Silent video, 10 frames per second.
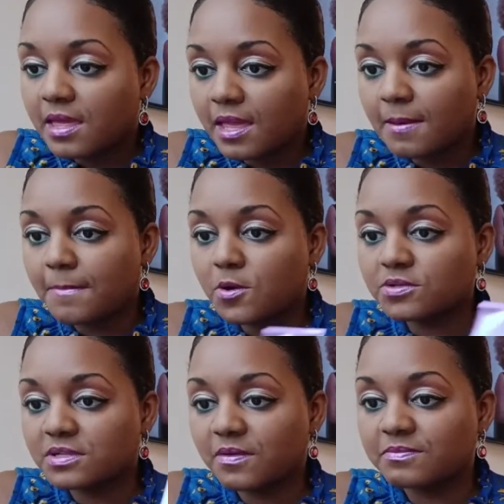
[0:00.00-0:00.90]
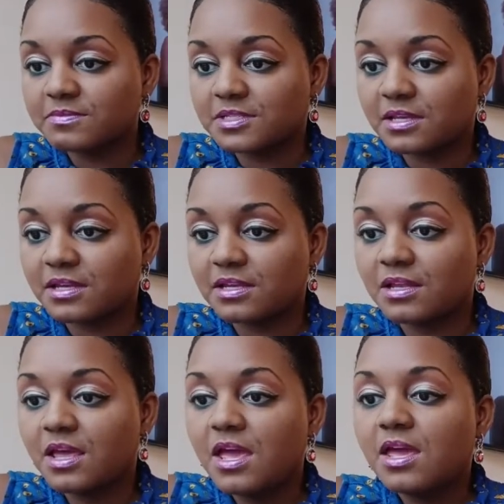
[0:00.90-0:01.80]
and most of them said
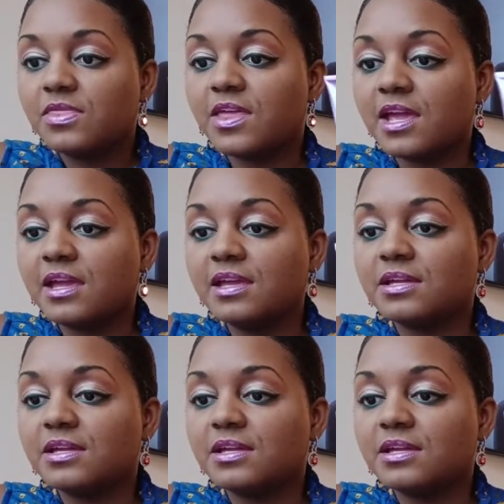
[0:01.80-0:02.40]
they